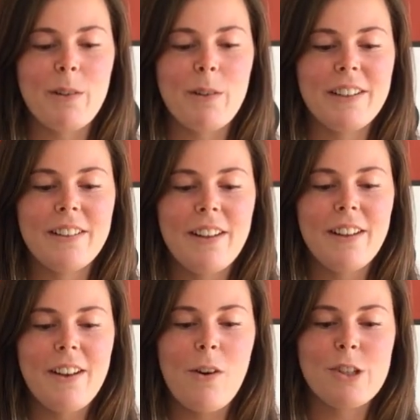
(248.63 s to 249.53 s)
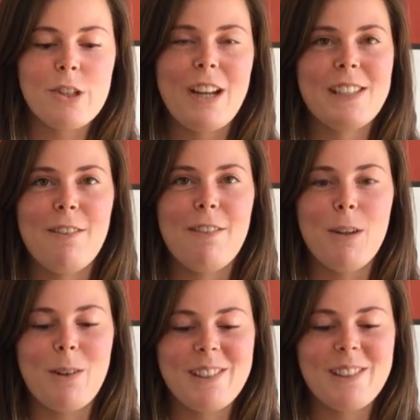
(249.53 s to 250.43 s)
everyone, or should I say
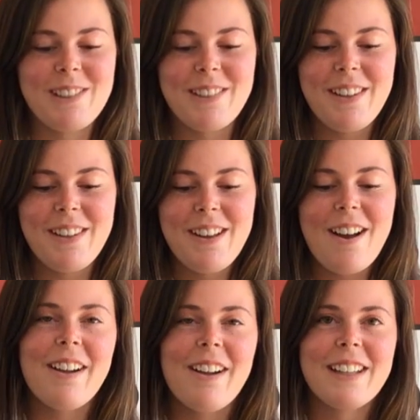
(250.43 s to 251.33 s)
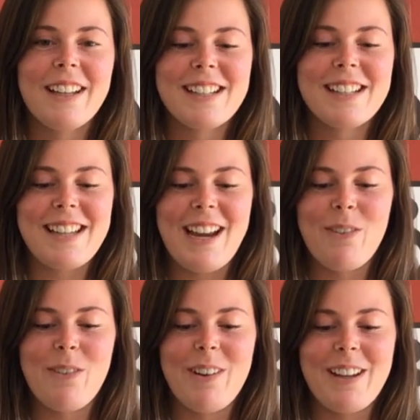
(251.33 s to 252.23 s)
viewers. All kidding aside,
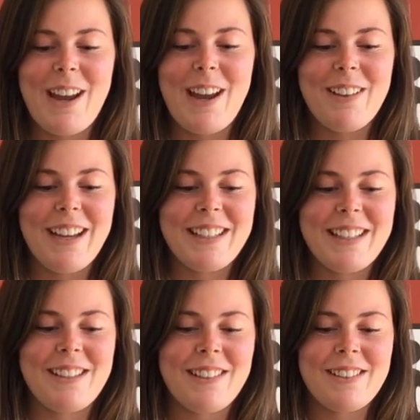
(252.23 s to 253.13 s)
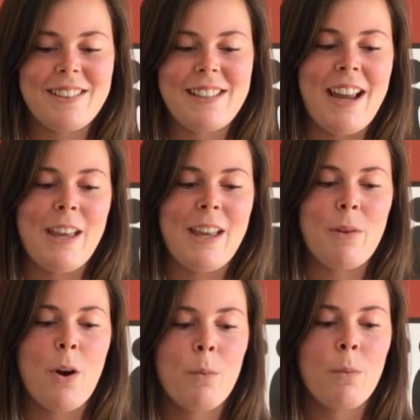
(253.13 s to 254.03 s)
Will and I would like to say that
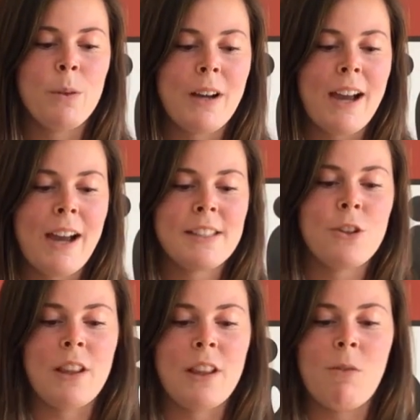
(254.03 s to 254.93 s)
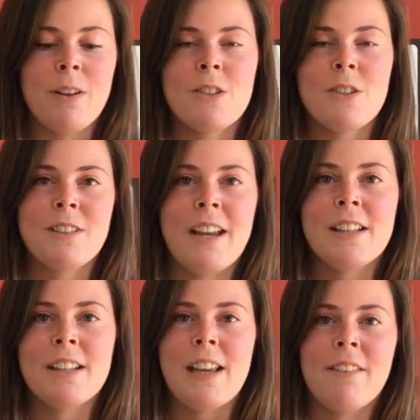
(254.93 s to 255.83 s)
we hope you guys and your loved ones are
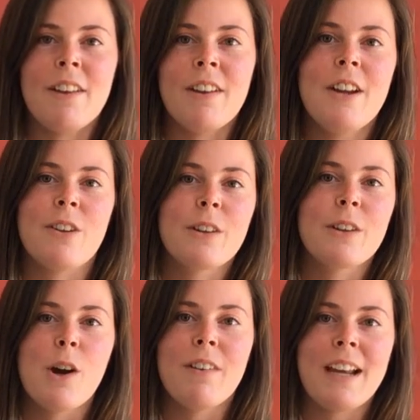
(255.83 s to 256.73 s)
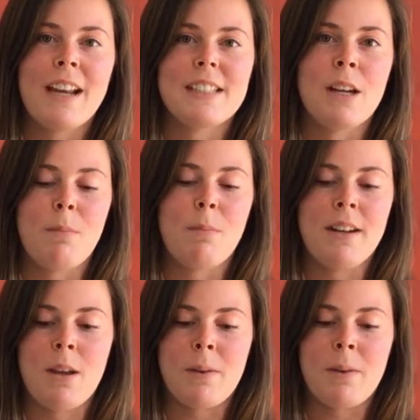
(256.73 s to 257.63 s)
staying safe during the COVID-19
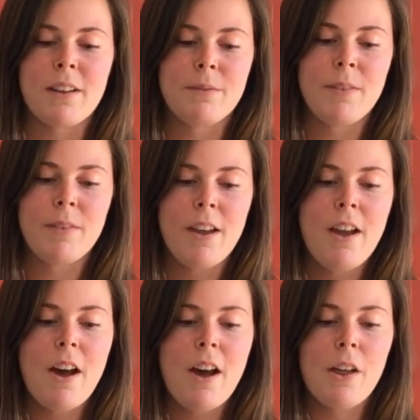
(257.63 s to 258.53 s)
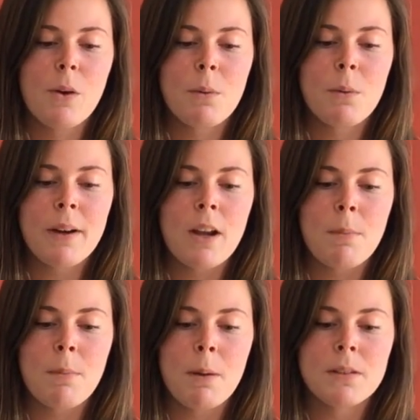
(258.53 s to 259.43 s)
pandemic. Although we might
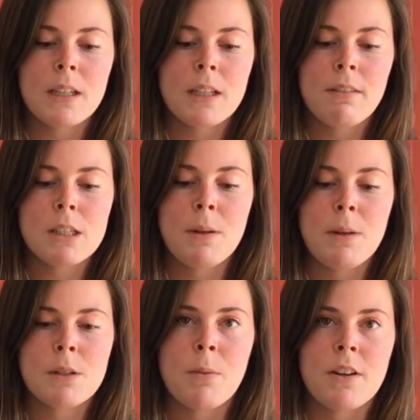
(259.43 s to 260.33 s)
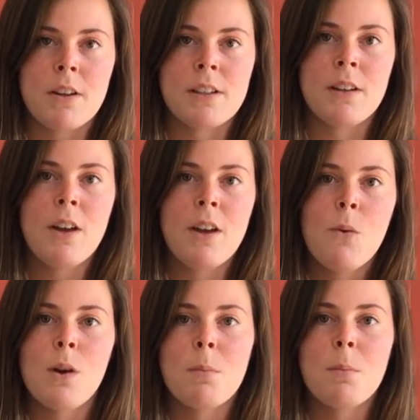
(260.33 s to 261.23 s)
not be able to give this speech in person,
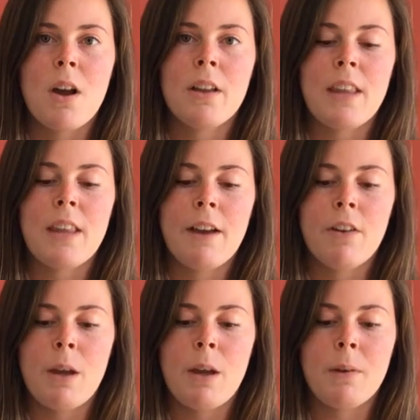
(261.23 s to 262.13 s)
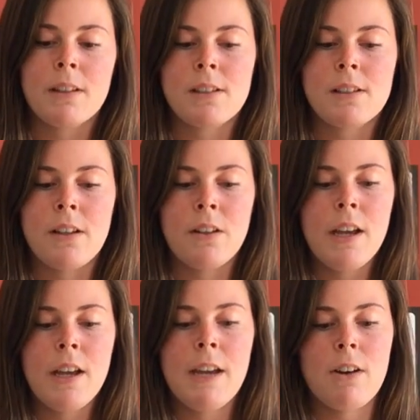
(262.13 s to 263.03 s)
we are beyond thankful that we can still
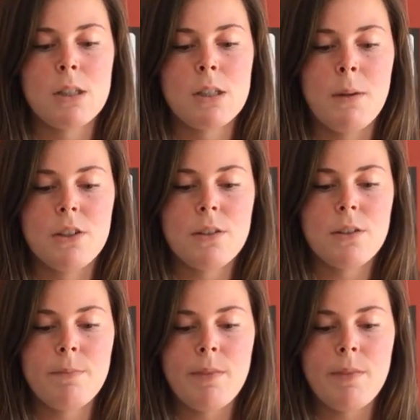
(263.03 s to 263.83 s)
give our speech.